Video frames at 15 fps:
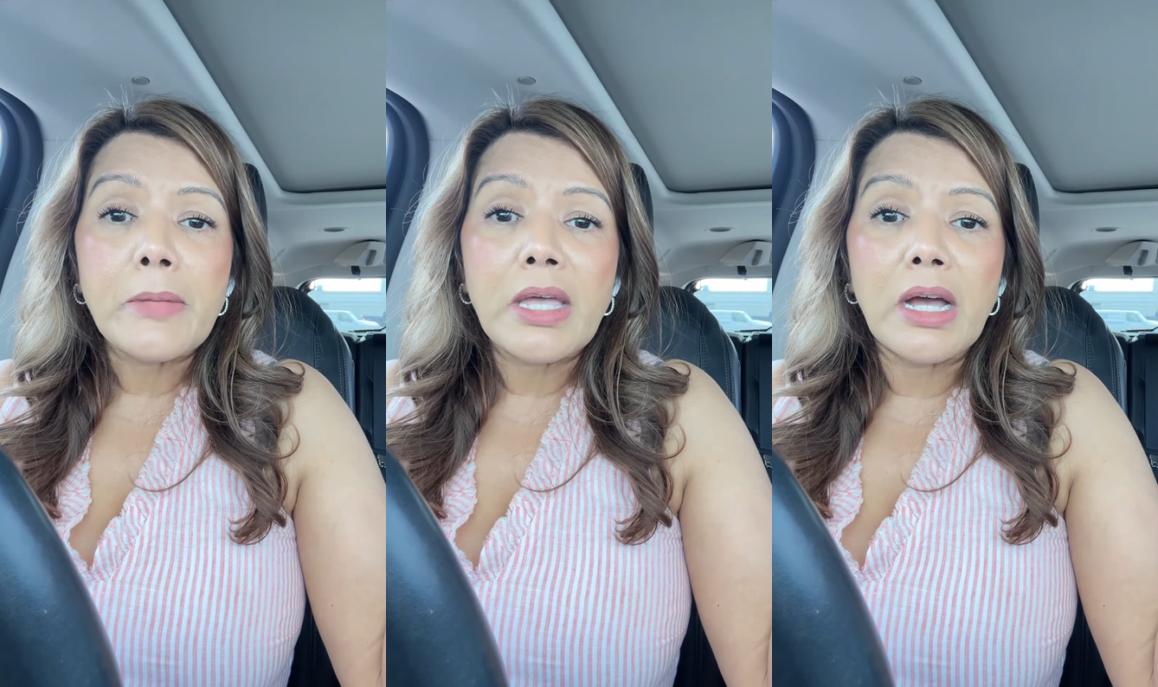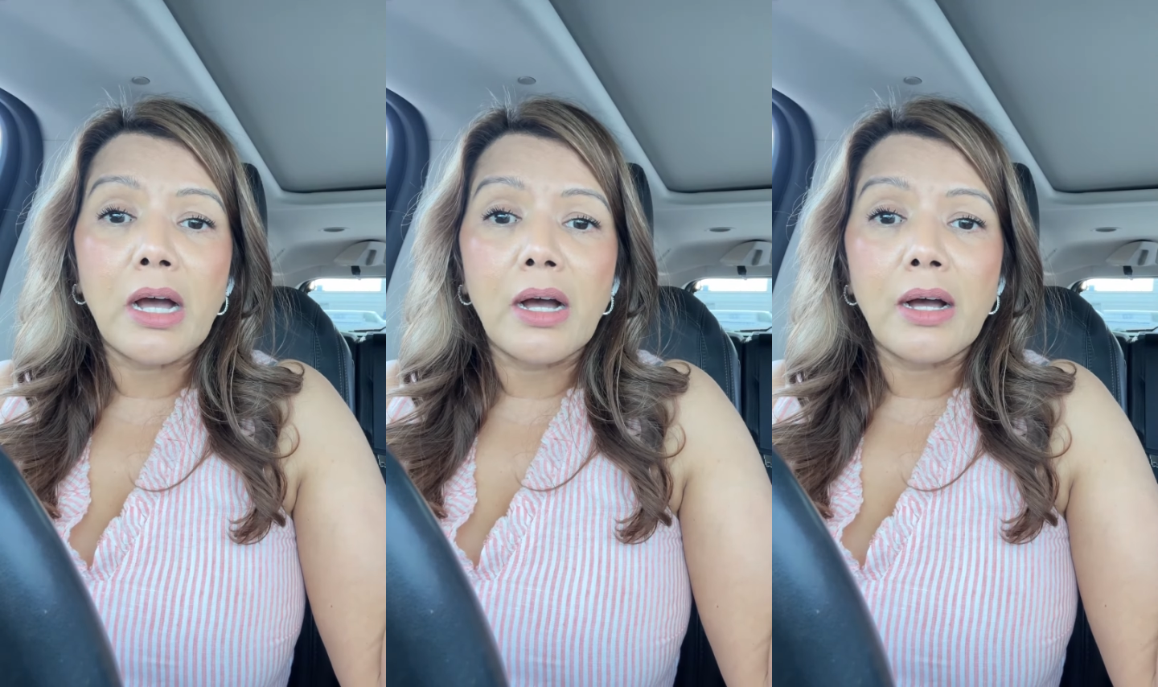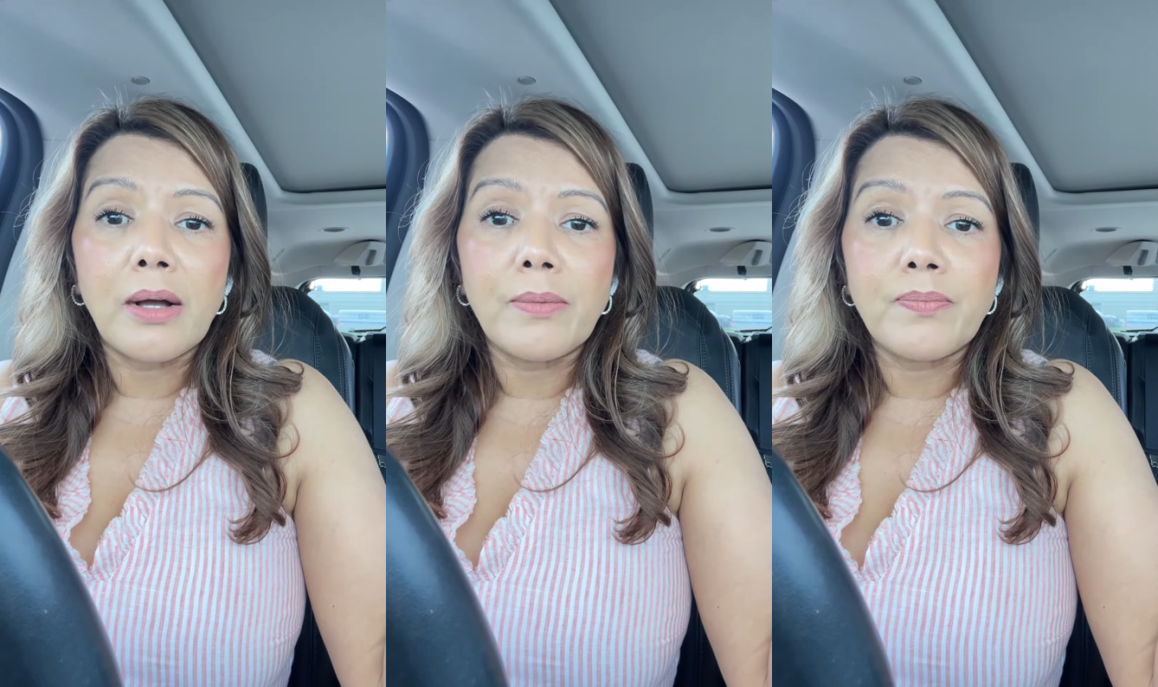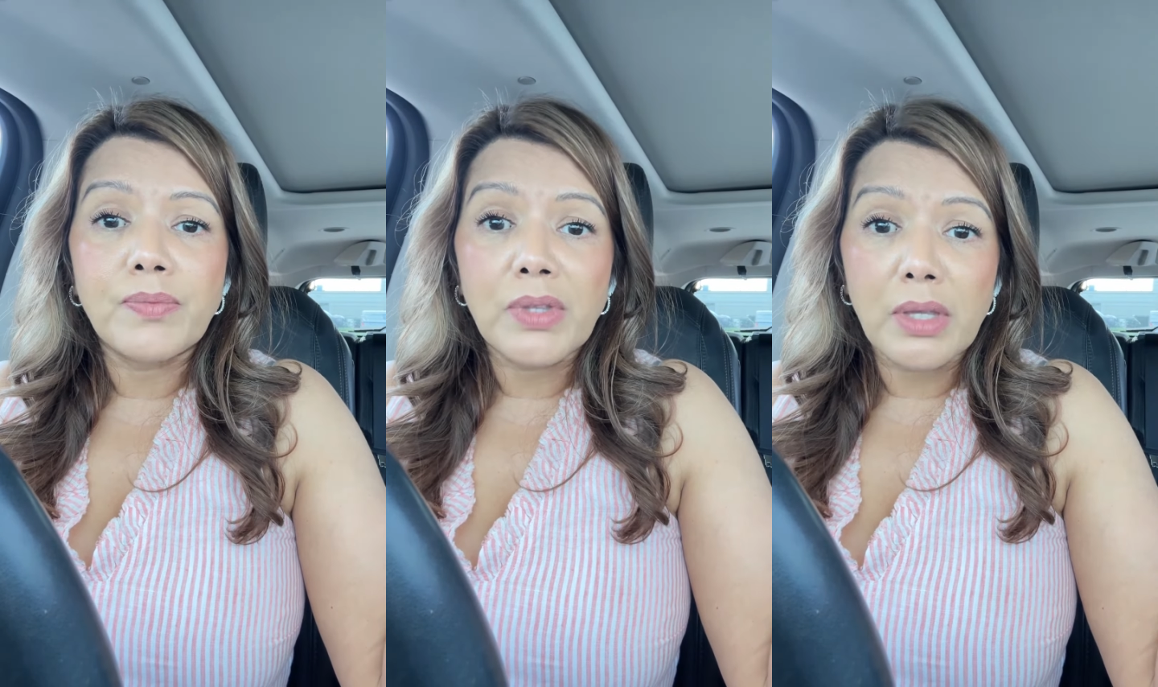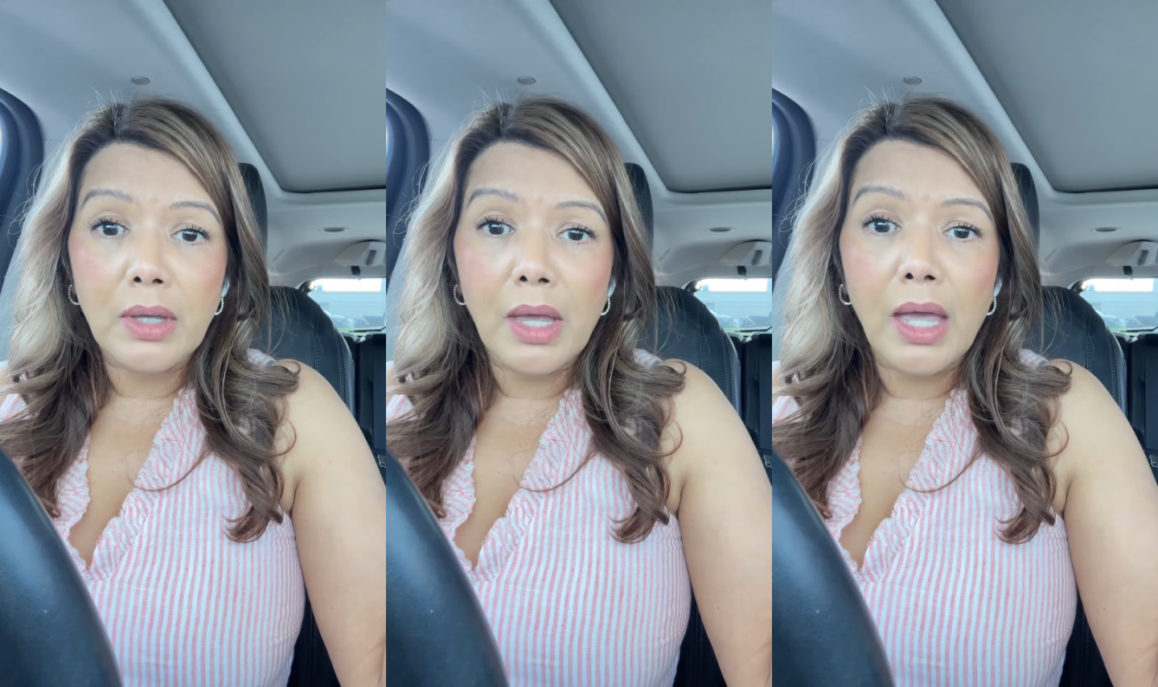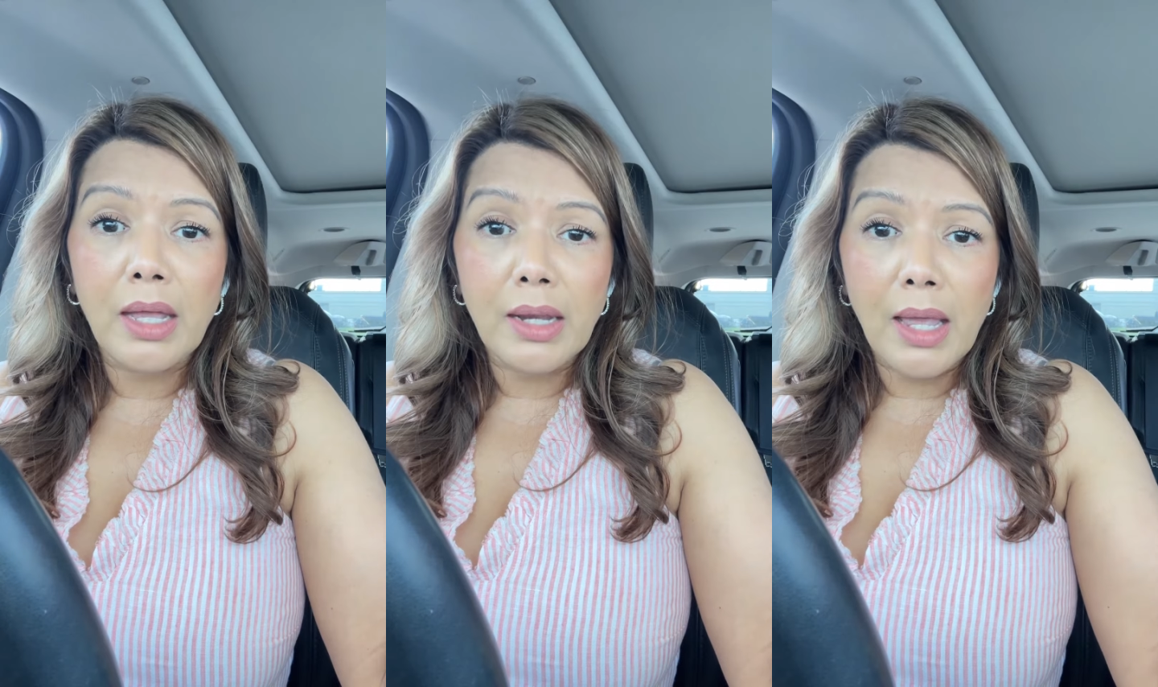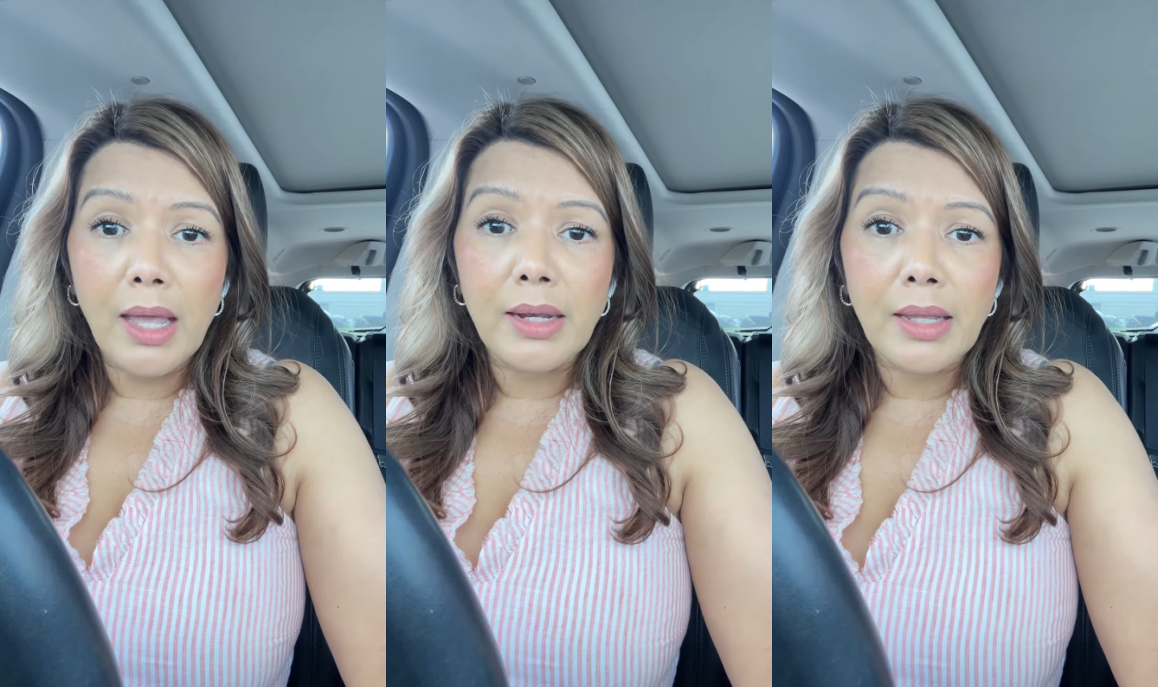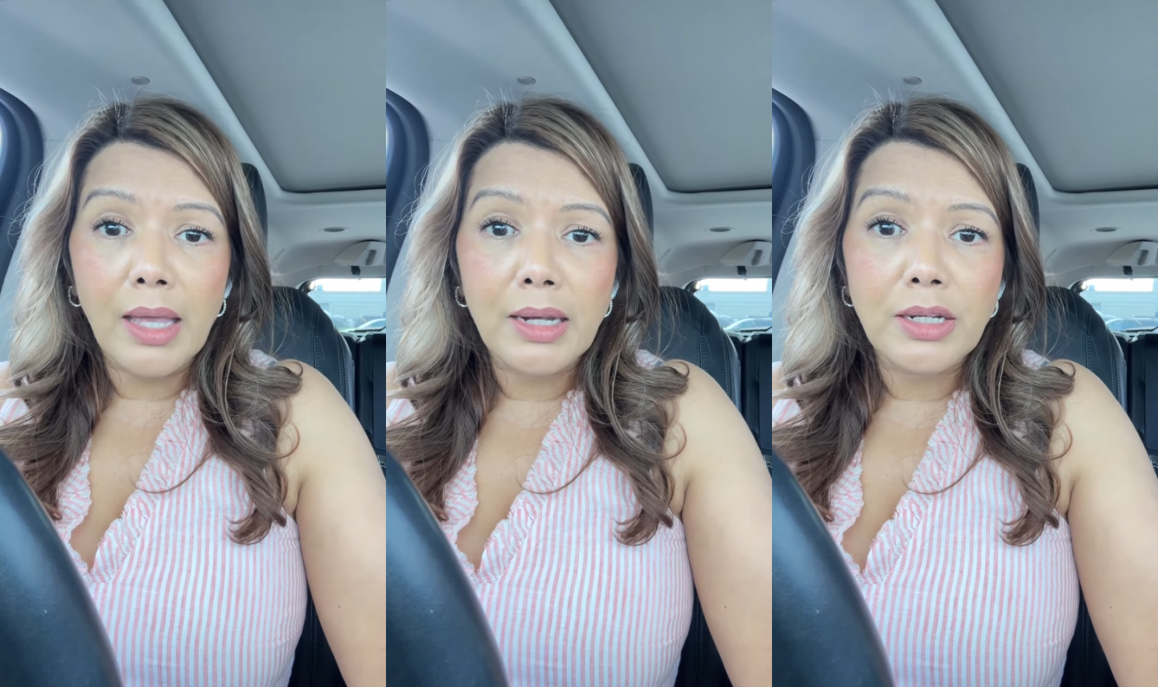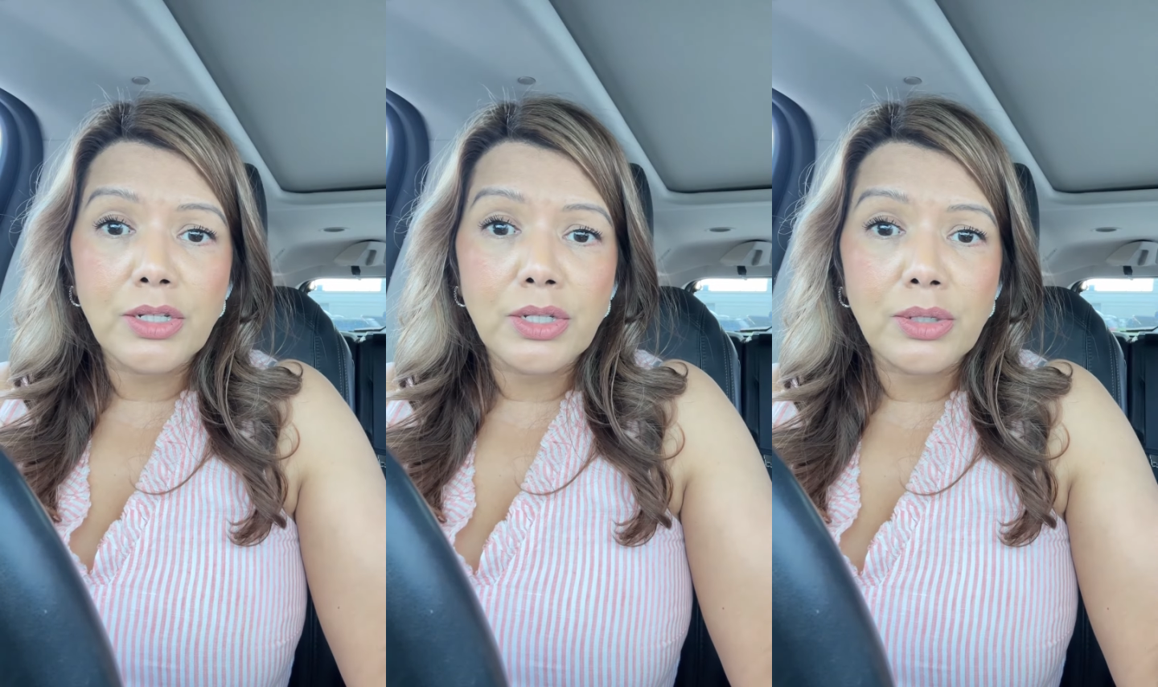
and get it